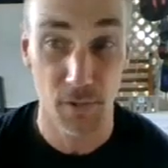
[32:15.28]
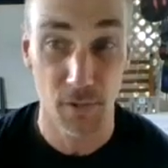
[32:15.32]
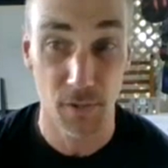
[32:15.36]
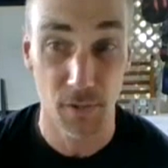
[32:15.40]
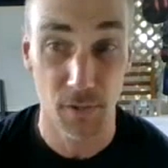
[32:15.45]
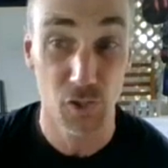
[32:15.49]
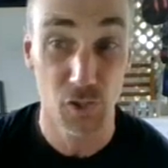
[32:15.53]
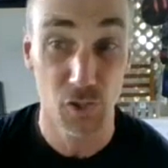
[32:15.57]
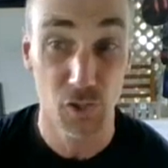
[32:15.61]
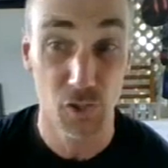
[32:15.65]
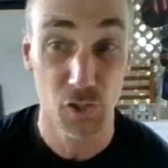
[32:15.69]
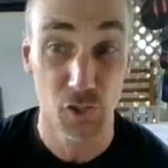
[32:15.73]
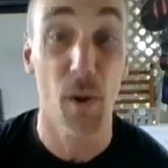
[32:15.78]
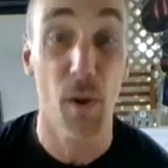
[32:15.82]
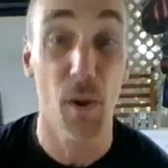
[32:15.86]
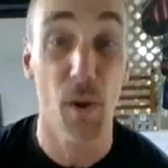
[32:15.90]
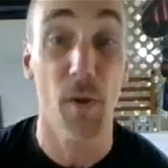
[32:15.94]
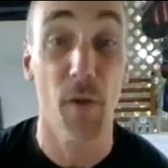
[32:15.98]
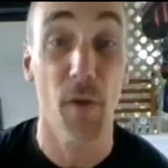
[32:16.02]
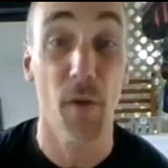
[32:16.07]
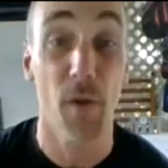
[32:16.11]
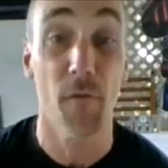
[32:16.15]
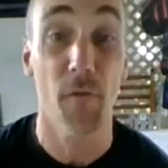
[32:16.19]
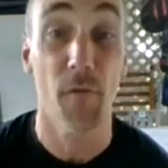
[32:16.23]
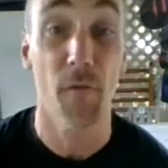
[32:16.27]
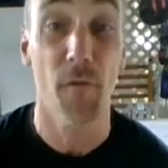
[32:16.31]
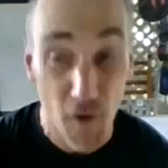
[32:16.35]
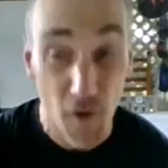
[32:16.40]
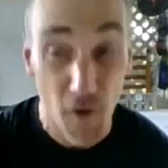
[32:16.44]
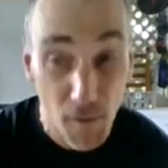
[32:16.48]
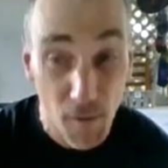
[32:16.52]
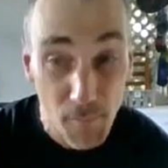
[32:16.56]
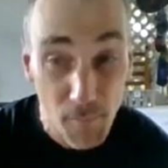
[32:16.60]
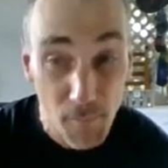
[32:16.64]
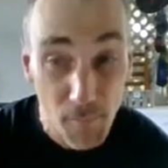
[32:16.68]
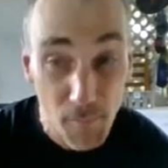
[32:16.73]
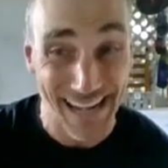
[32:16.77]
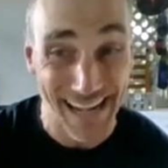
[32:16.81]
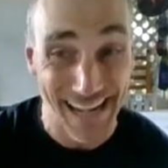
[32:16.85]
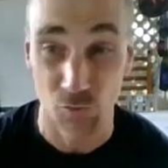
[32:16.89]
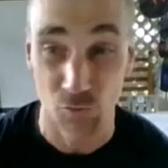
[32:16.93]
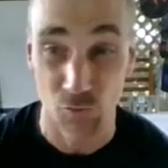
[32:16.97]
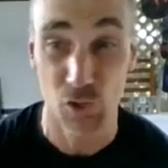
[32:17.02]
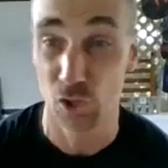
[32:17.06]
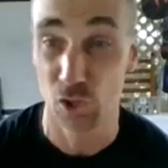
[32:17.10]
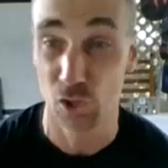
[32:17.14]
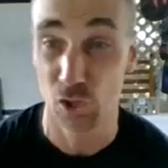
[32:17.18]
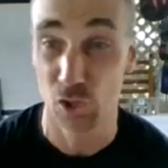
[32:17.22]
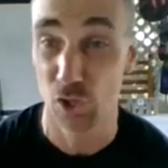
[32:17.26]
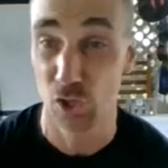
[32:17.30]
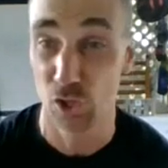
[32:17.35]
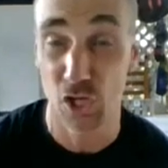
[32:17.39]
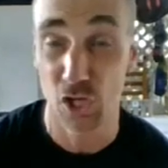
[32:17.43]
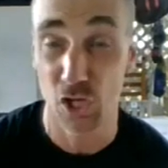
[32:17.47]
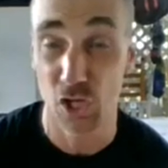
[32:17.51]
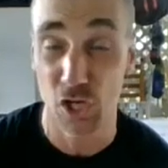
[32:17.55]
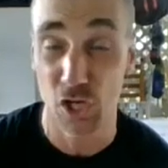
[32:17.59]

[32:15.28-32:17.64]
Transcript: But from that angle, you look good.